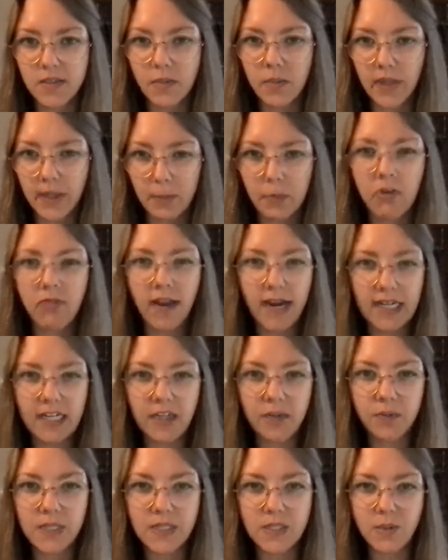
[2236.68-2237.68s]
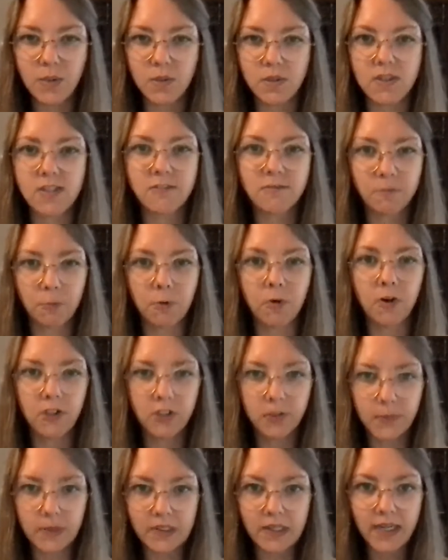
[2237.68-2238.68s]
like providing resources for a
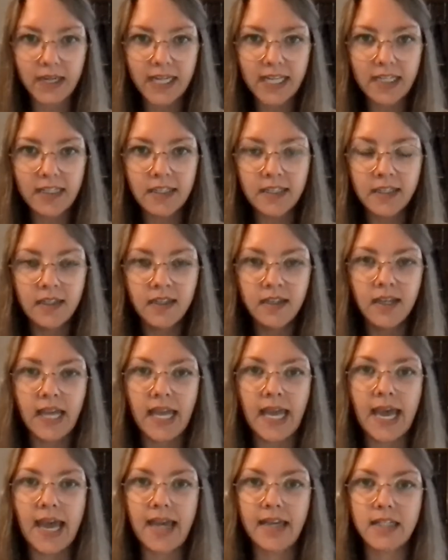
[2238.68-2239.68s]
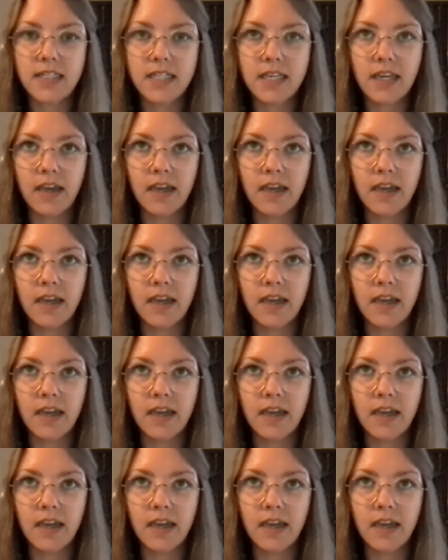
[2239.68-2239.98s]
community. And